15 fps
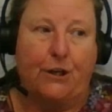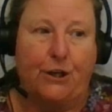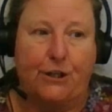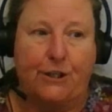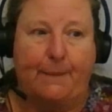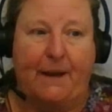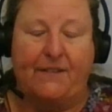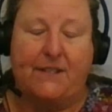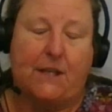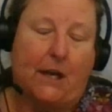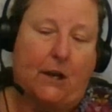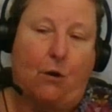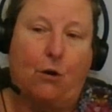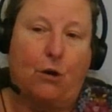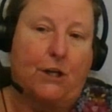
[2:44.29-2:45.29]
use a bit of
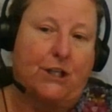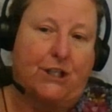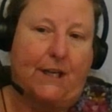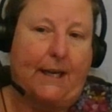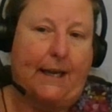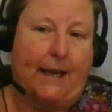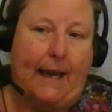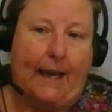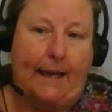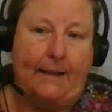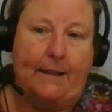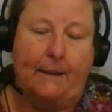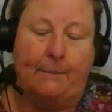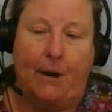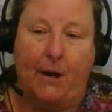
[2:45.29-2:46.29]
psychology
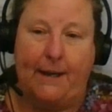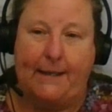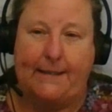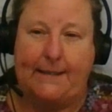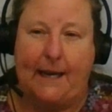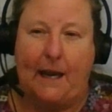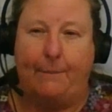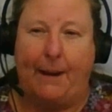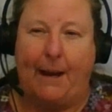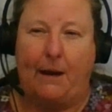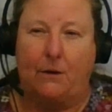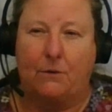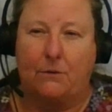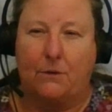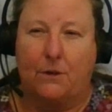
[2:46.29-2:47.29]
in the mindset
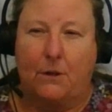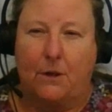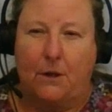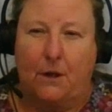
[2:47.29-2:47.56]
about